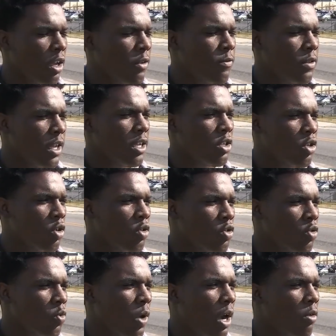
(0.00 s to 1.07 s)
If they
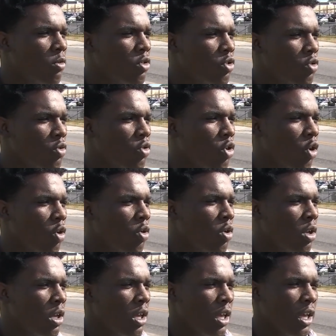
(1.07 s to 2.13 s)
told you, why would you go
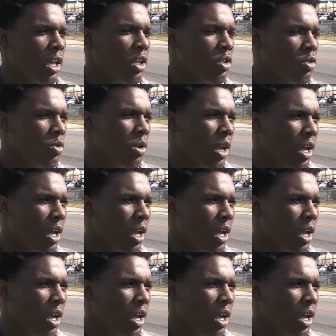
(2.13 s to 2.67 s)
and do